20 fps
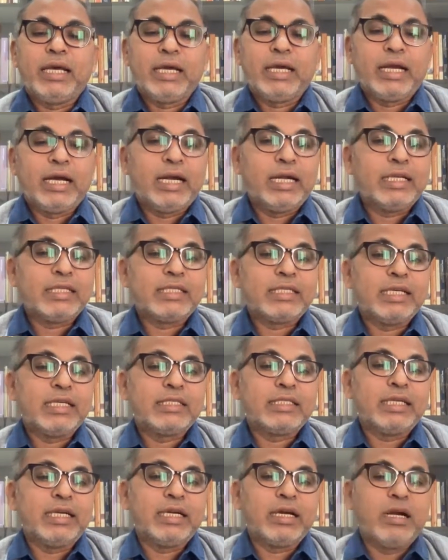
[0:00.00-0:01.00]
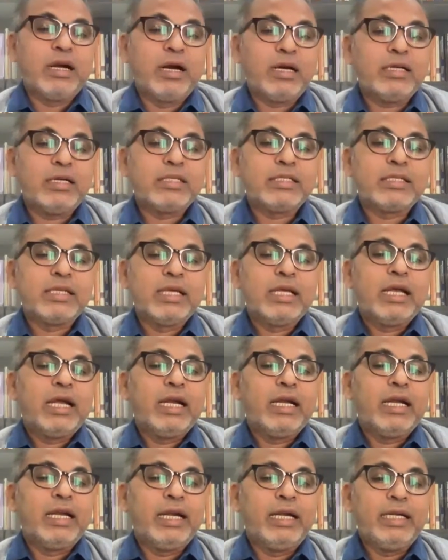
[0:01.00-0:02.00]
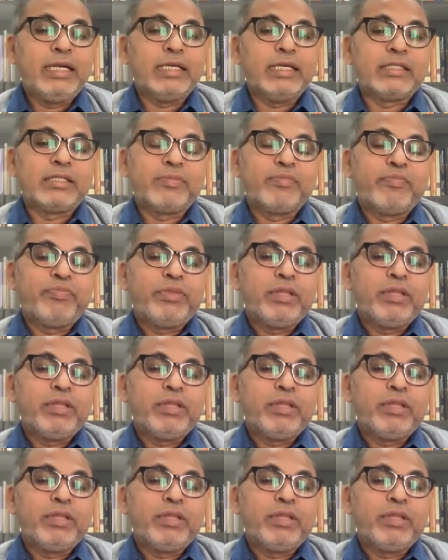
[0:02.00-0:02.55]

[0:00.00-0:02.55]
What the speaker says: goddesses and gods and elders.